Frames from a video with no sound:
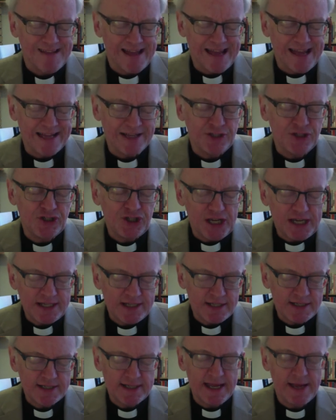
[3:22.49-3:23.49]
In
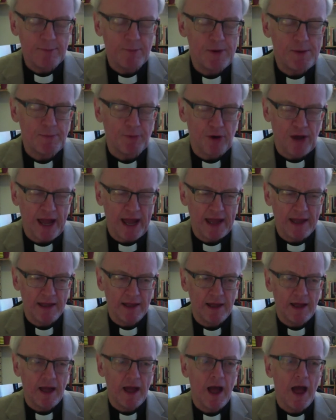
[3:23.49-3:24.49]
Jesus' name we pray.
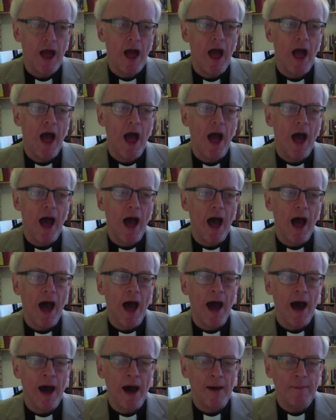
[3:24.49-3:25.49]

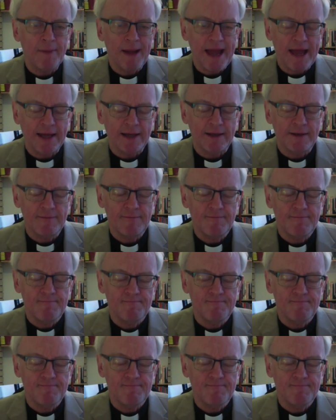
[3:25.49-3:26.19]
Amen.